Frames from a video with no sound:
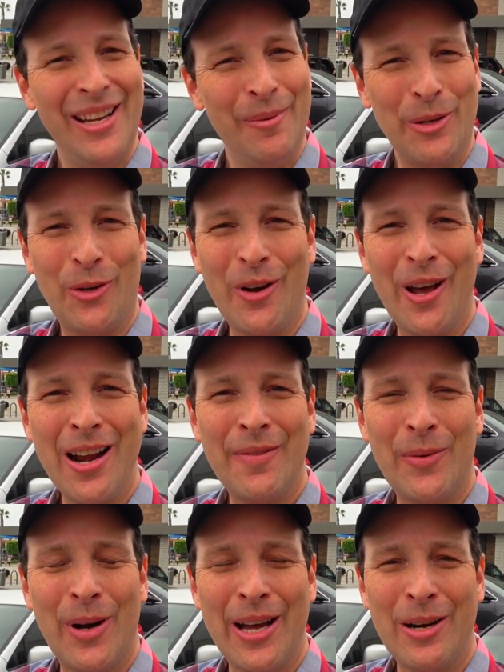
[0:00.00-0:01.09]
What's going on,
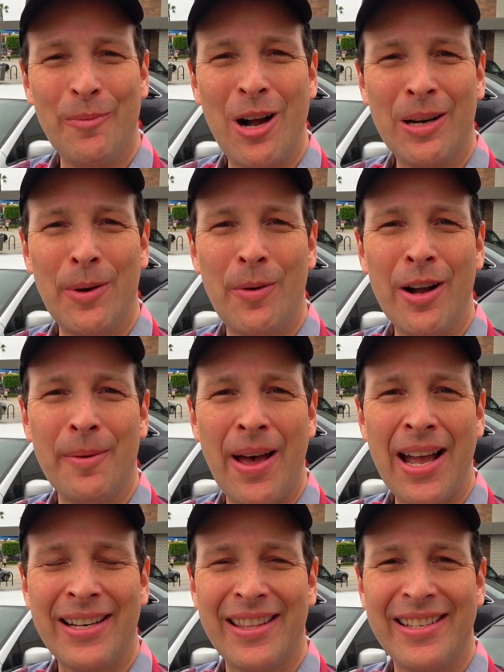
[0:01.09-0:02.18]
everyone, and welcome or welcome
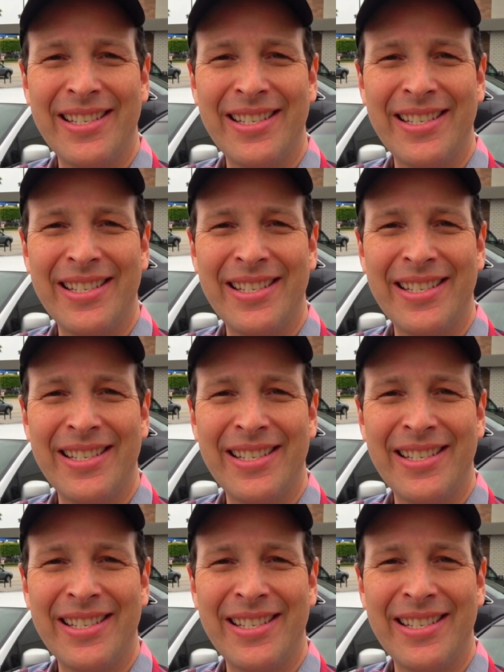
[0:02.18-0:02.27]
back to the